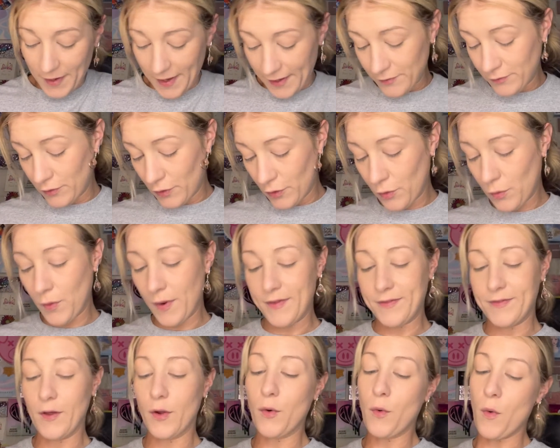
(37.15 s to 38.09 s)
a look
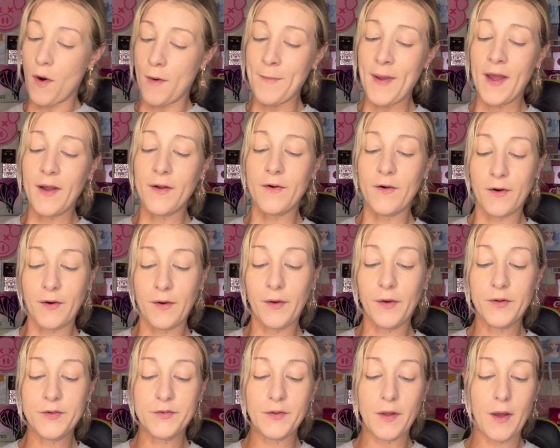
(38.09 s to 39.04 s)
with the Gourmet
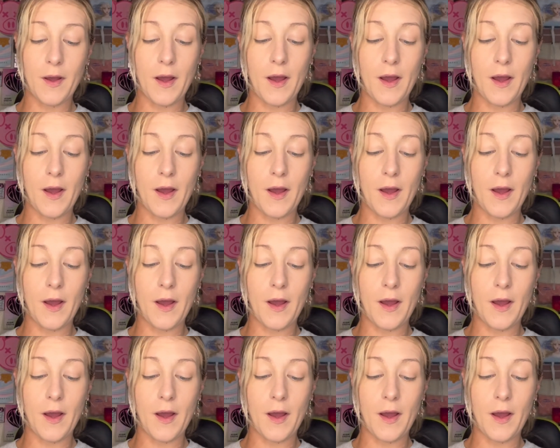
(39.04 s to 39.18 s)
Girls,